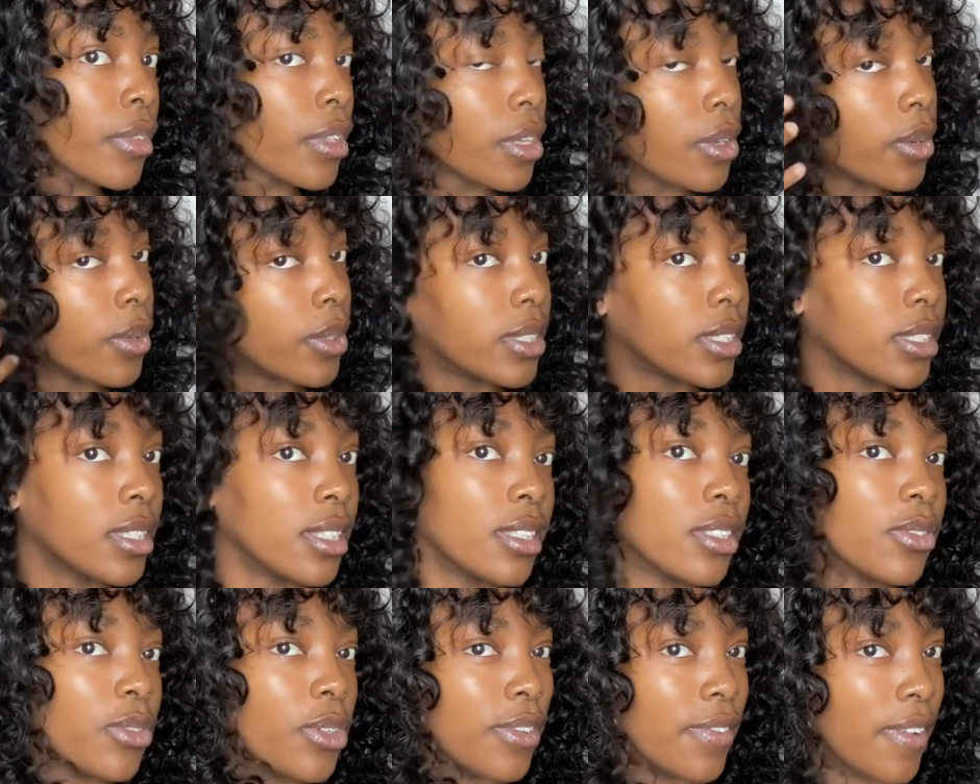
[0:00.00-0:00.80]
what's
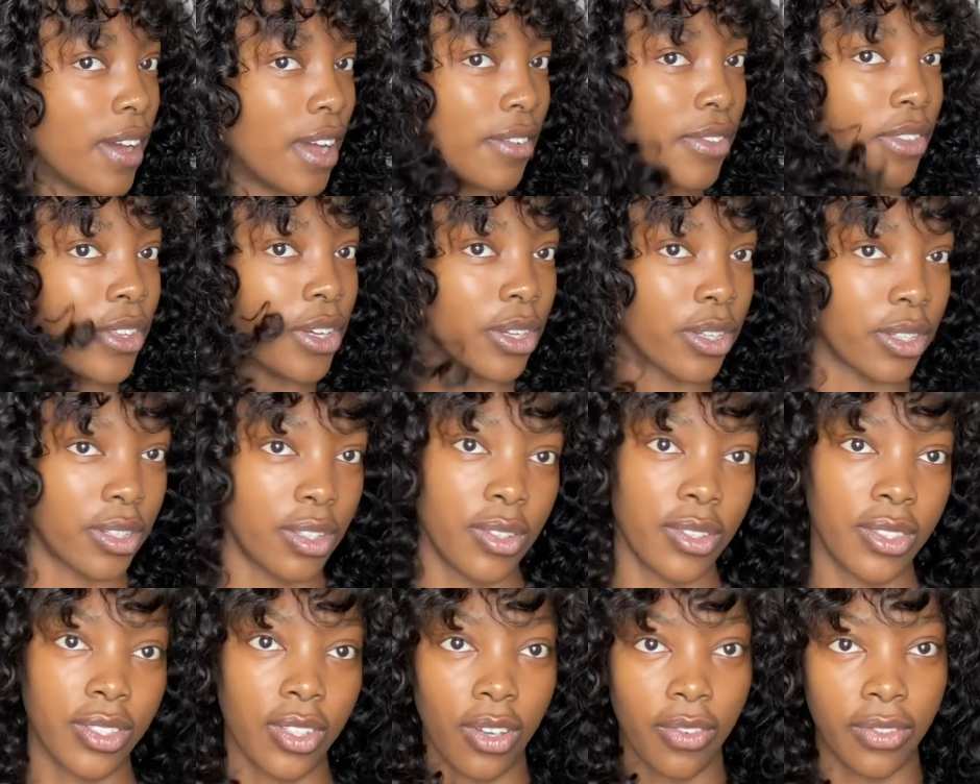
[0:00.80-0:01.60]
this, revive the
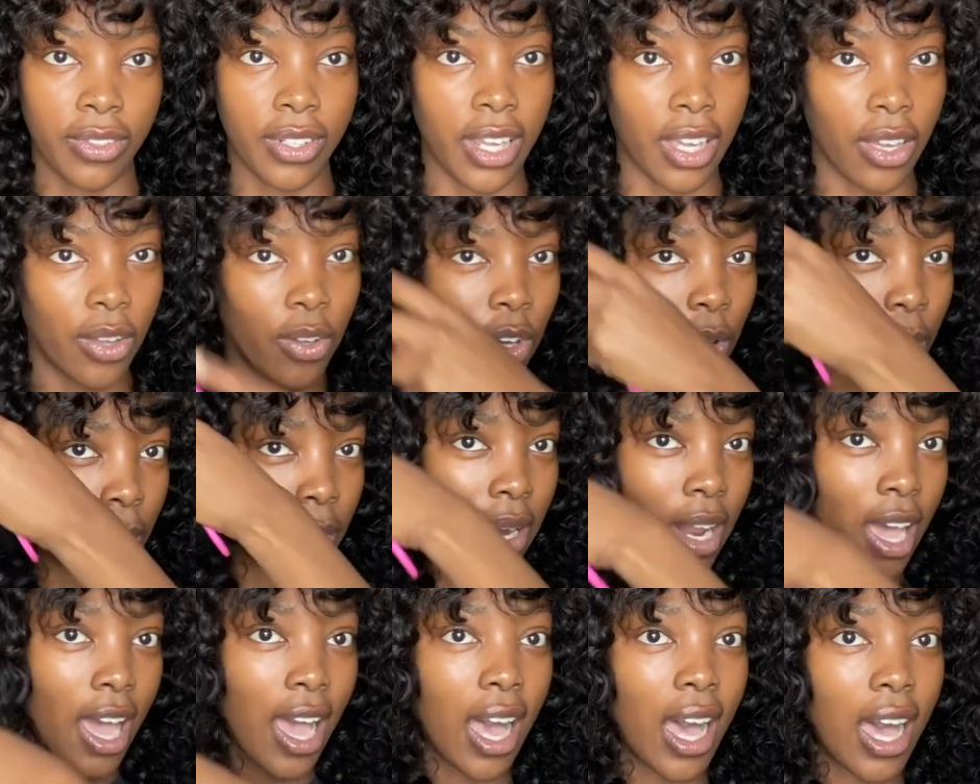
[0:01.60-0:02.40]
curls after I comb
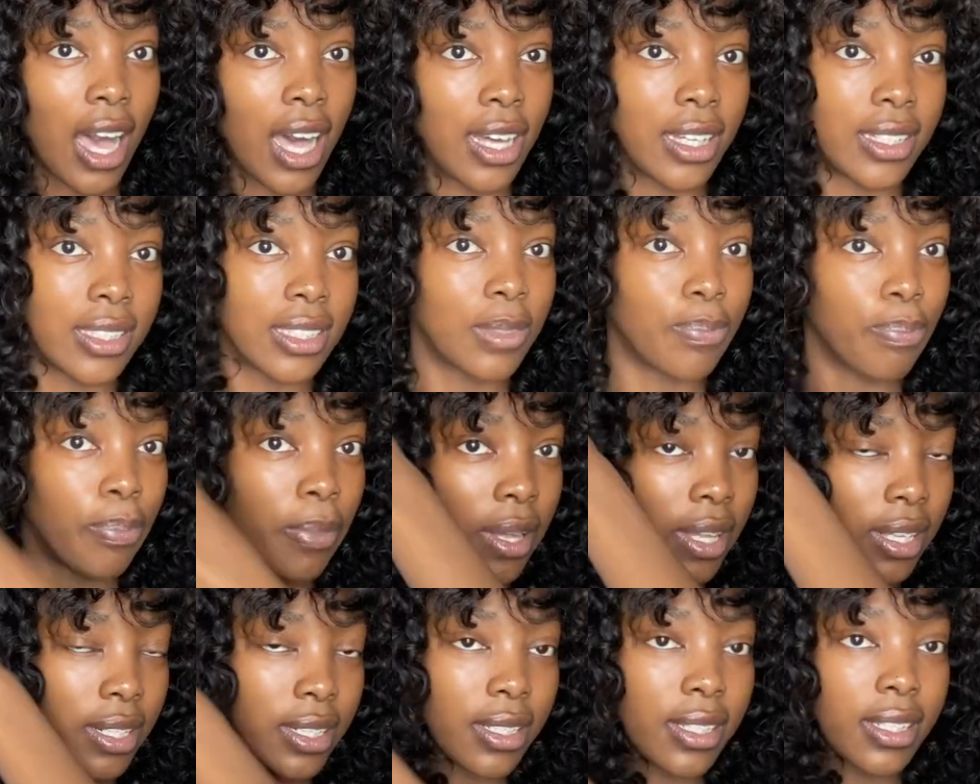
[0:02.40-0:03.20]
it out,
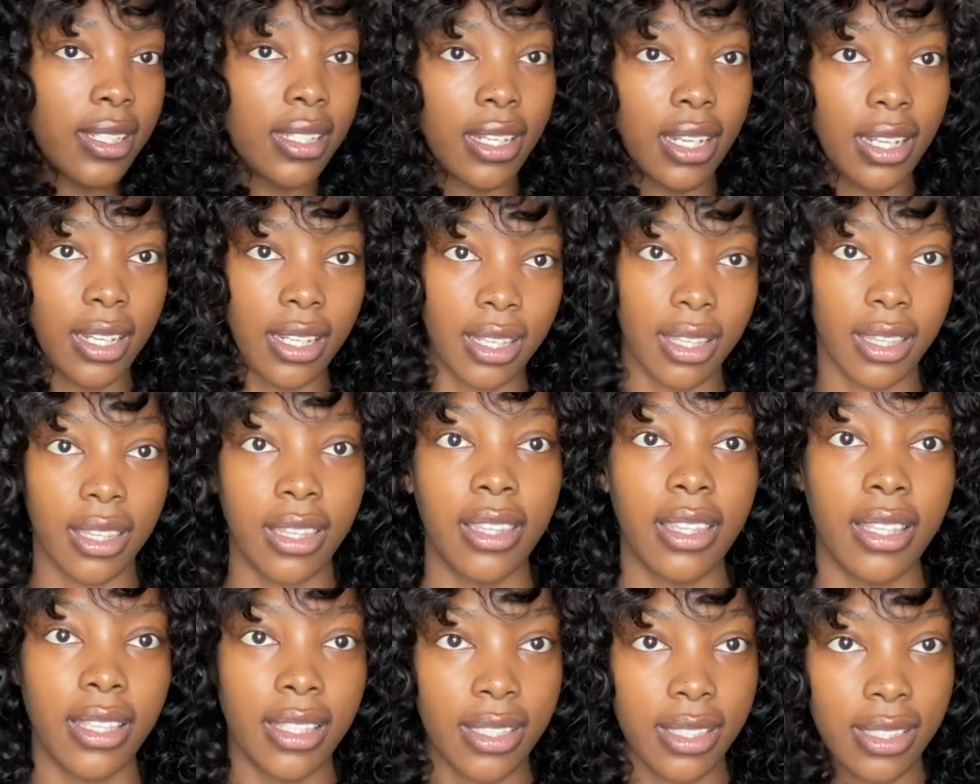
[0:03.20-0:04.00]
but
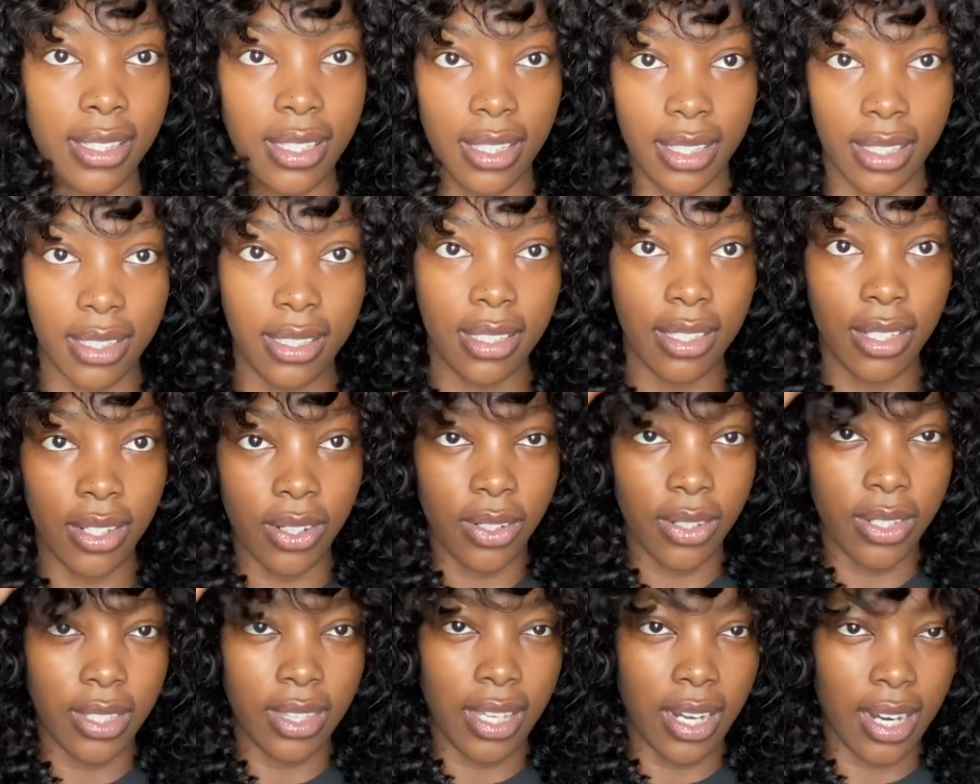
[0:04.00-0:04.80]
this is the
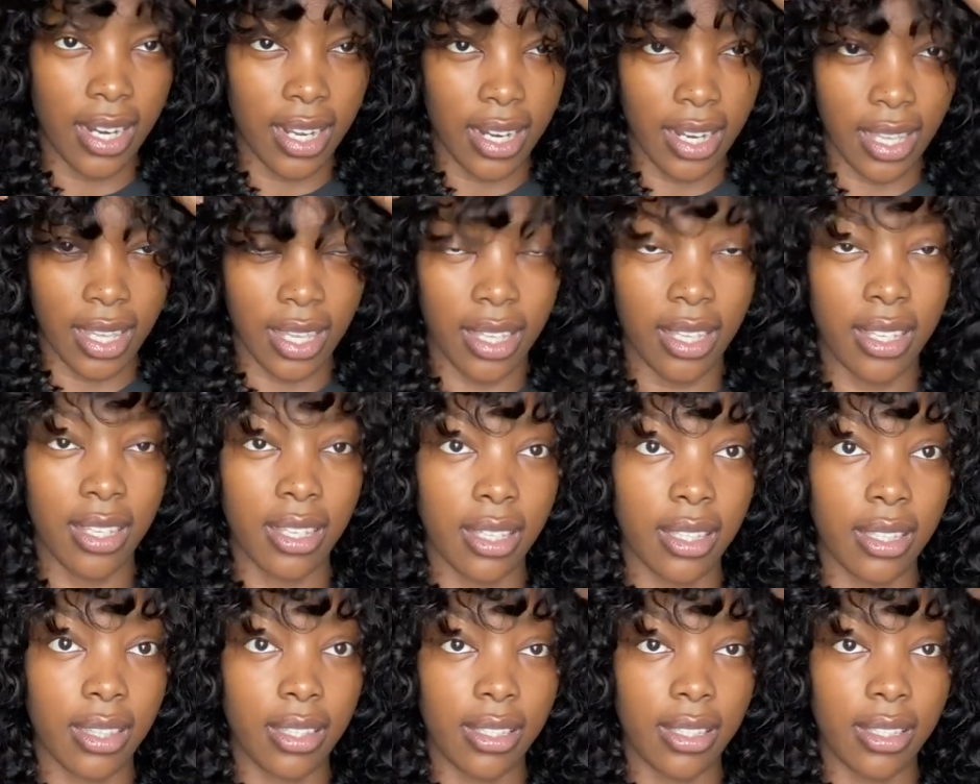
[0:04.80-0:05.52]
look that I like.